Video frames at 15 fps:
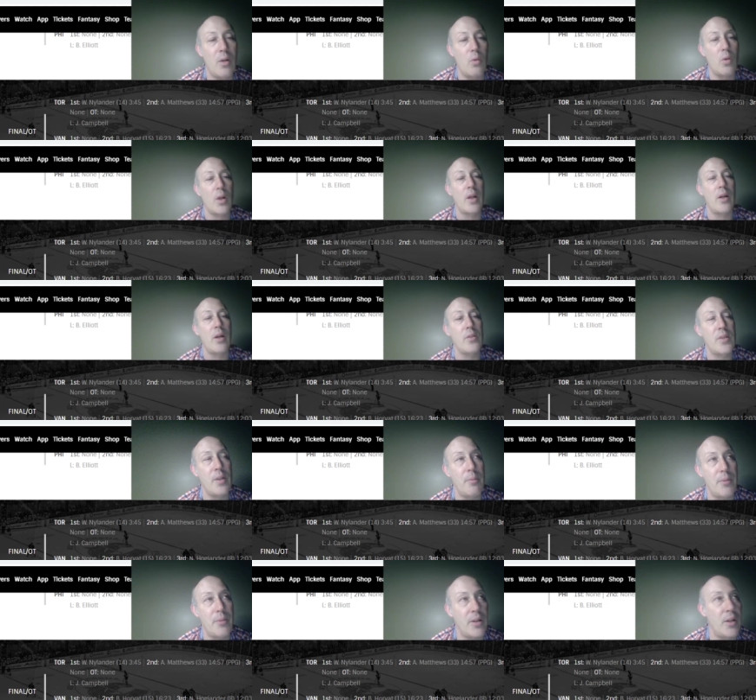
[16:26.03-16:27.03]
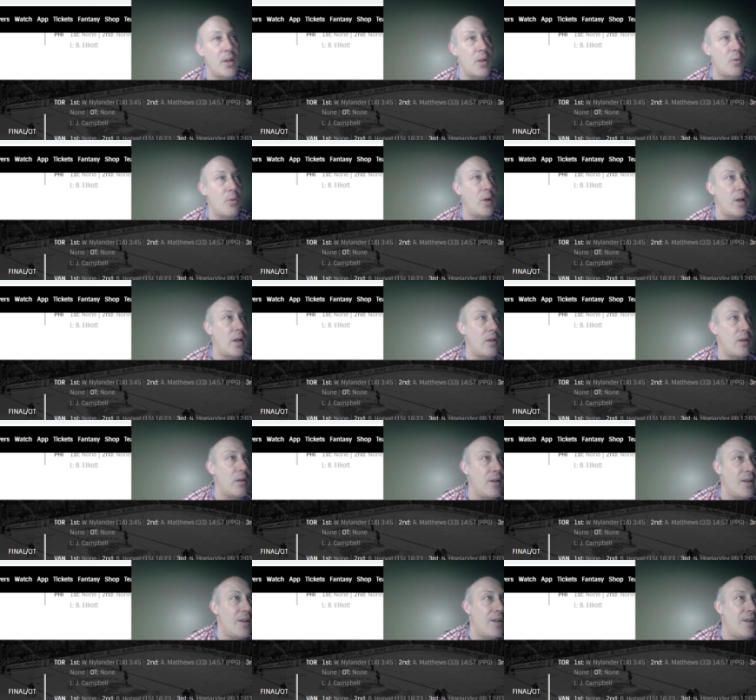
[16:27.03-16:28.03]
work out something here where
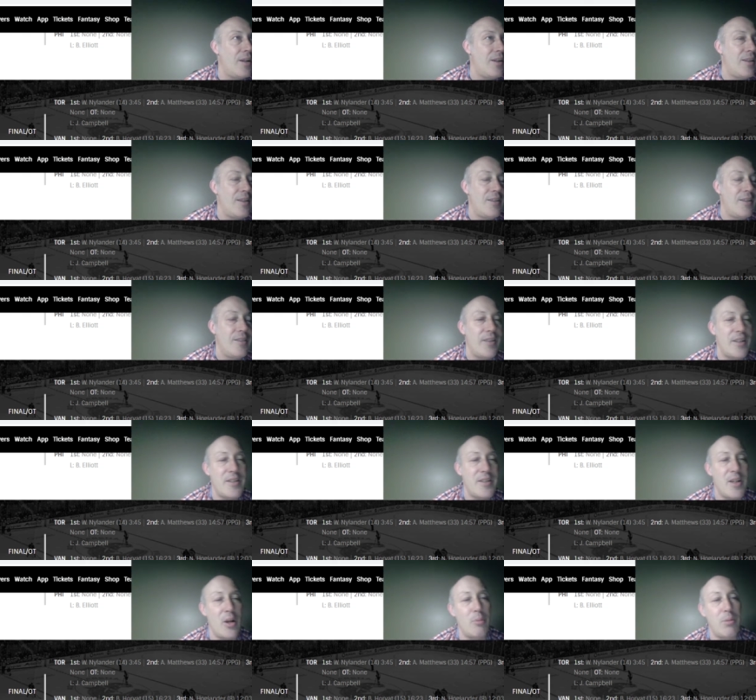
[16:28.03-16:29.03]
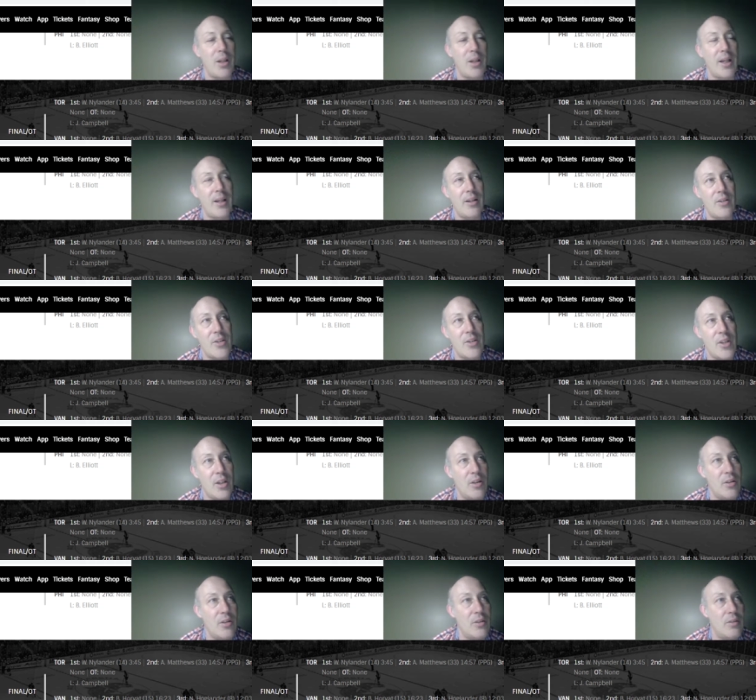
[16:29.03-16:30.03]
they tell the players, you
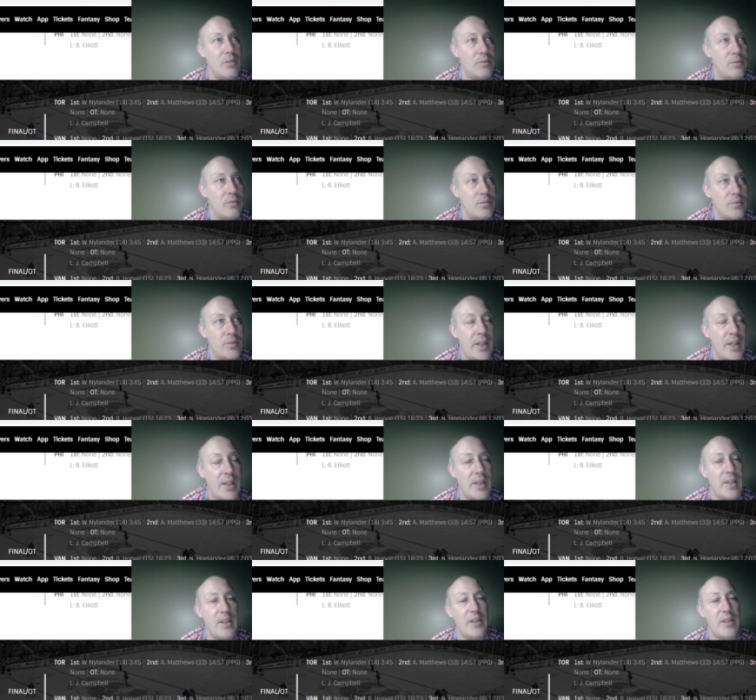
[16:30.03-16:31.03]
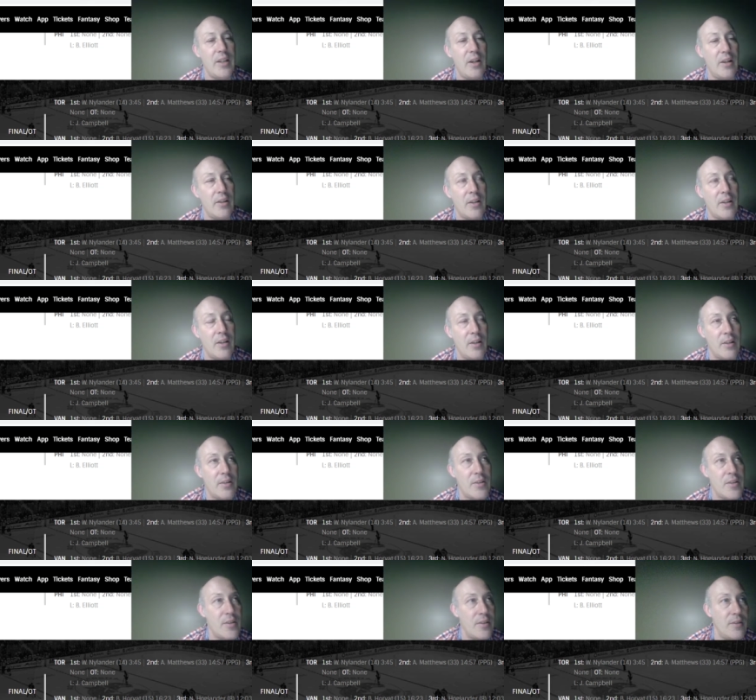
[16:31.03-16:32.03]
know, take it easy on the Canucks
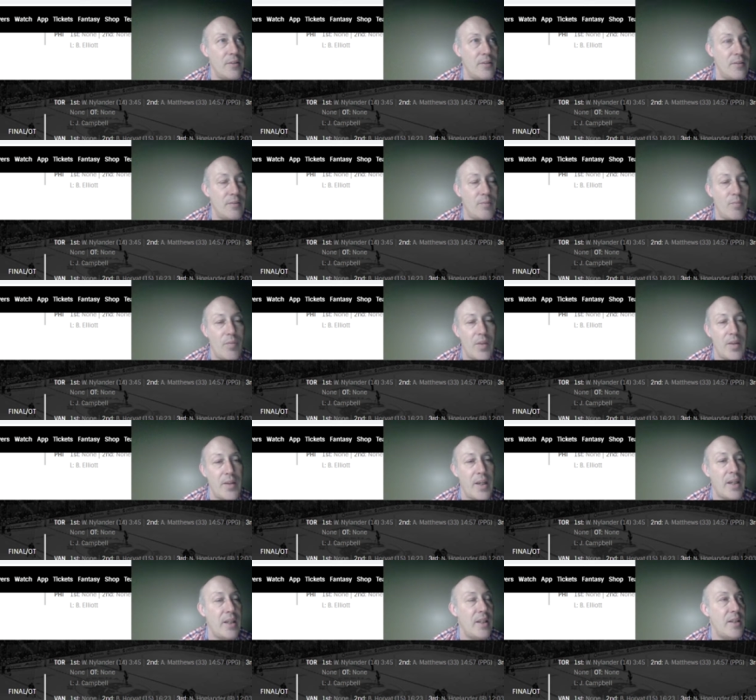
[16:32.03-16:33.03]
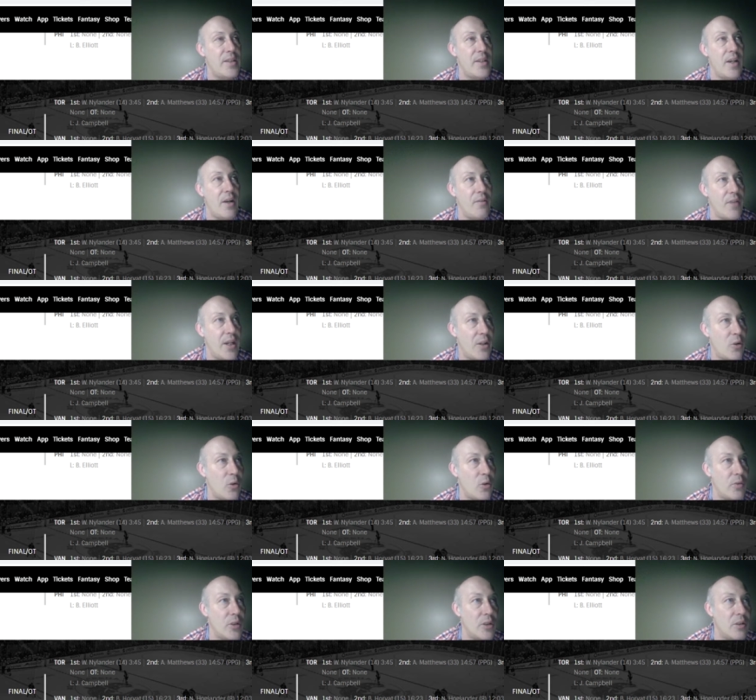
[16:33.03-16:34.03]
and take it easy on
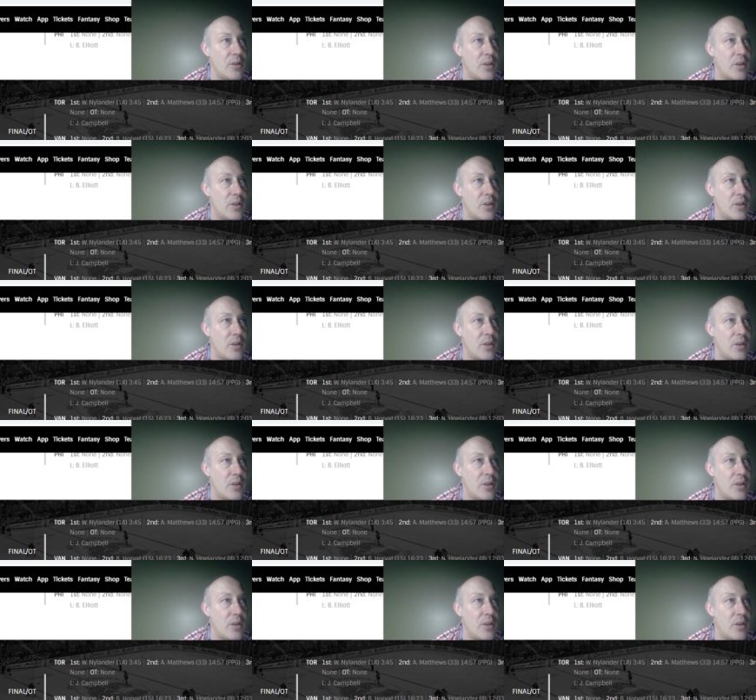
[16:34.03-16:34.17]
Vancouver.